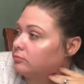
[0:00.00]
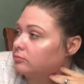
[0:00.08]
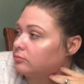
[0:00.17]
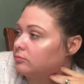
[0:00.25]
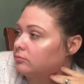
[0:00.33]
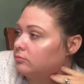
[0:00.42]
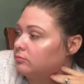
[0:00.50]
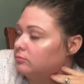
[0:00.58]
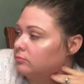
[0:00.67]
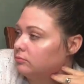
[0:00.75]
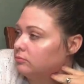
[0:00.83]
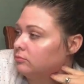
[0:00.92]

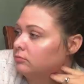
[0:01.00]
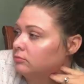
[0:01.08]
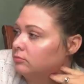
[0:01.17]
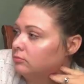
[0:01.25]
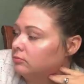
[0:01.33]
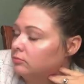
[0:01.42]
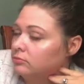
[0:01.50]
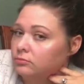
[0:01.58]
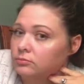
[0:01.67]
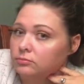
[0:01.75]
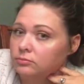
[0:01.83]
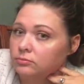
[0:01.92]

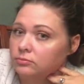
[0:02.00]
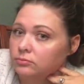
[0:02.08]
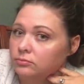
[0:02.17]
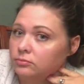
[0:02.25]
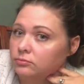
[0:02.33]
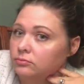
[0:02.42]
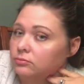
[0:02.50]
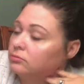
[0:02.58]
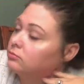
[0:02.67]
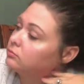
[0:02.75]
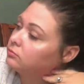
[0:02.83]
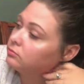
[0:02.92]

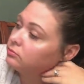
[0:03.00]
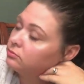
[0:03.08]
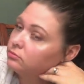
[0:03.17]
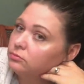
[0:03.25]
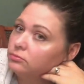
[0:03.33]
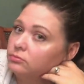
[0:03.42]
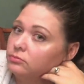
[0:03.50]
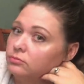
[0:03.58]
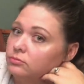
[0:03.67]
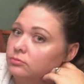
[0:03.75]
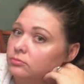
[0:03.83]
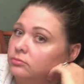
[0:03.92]

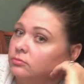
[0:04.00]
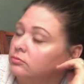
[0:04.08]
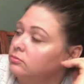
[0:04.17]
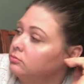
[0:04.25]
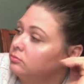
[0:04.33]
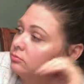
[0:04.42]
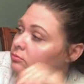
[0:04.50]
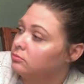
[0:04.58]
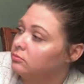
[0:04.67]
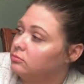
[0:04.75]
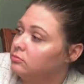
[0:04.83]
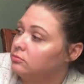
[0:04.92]

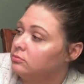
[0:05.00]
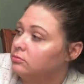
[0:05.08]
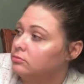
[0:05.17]
No words are spoken by the person on screen.